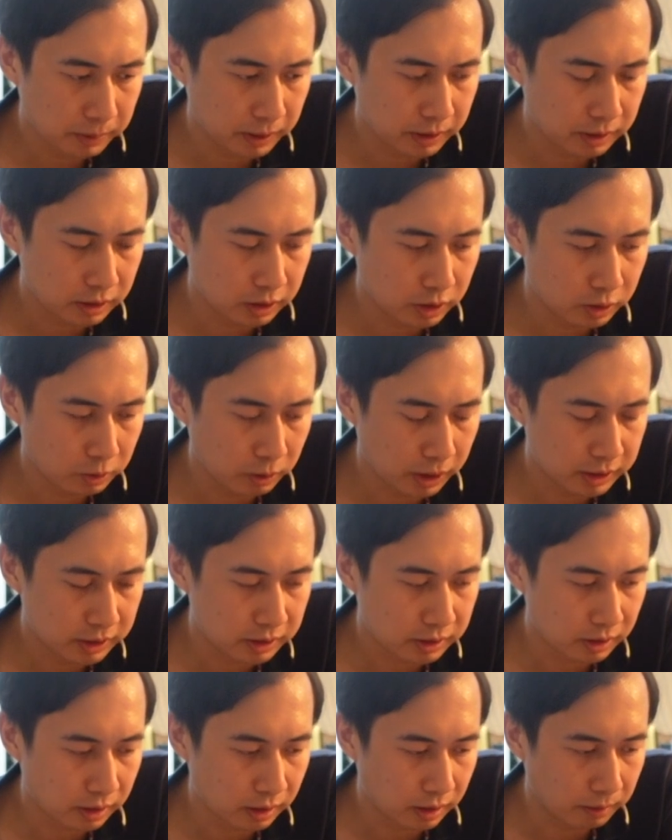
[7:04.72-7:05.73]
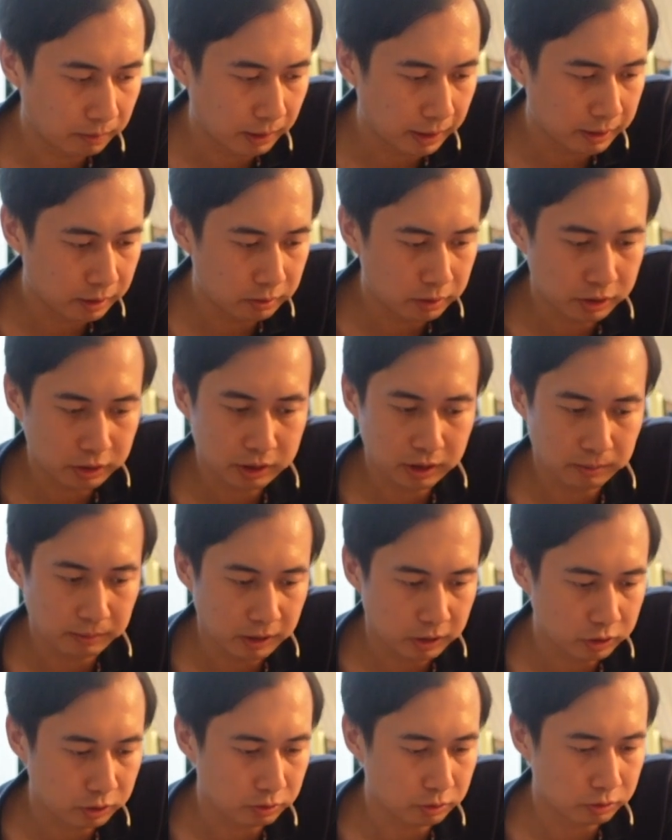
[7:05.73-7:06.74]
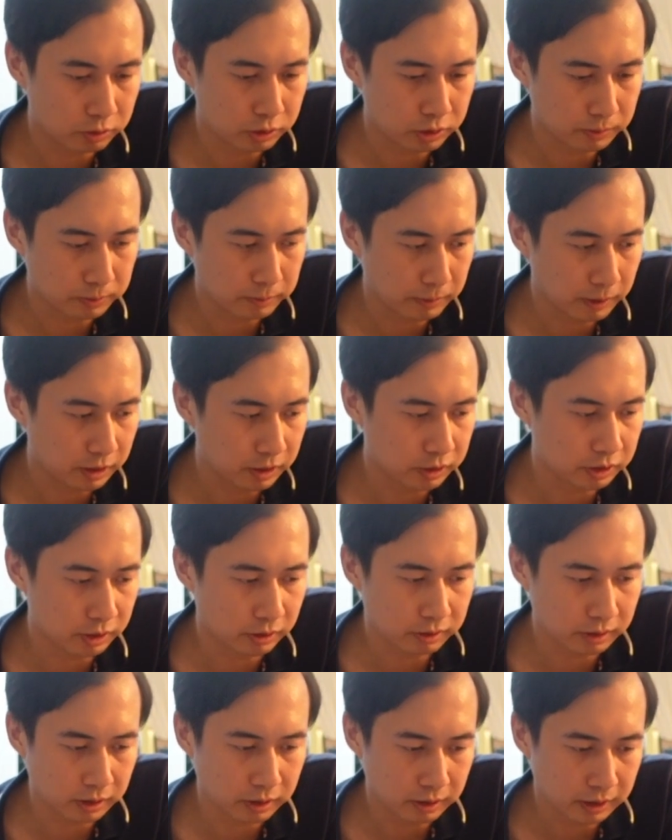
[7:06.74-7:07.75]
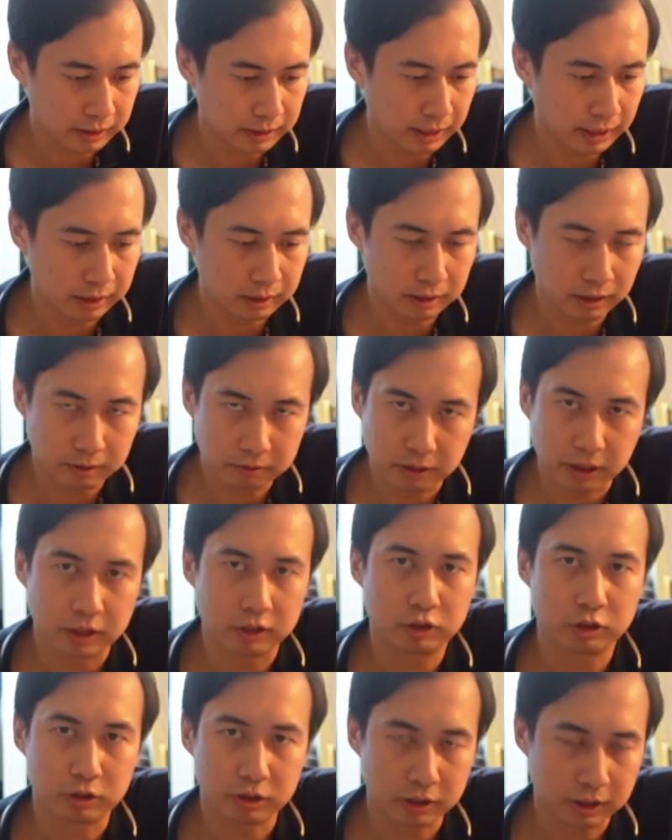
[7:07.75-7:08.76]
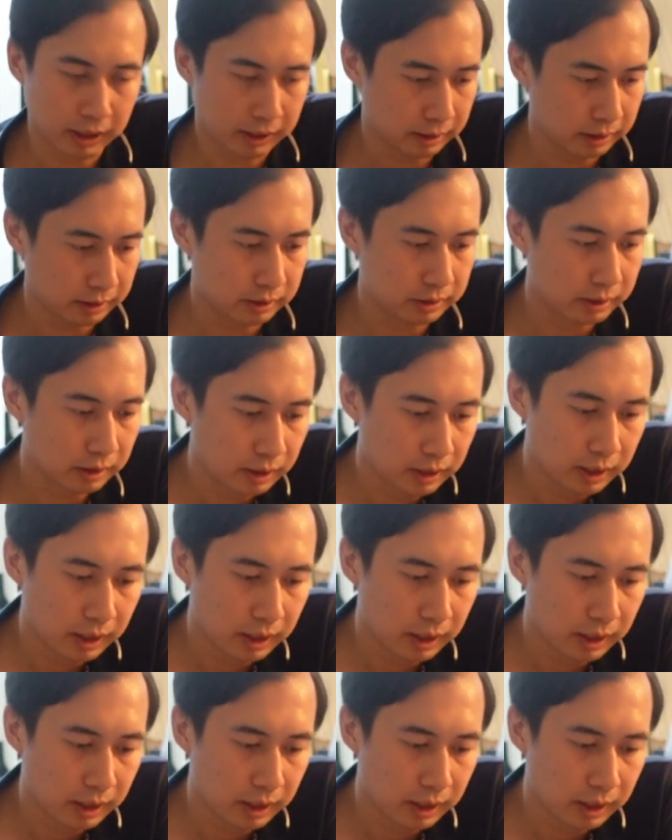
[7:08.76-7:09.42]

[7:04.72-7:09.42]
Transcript: but in the US I know there's some Asian supermarkets out there like 99 Ranch. You can get these.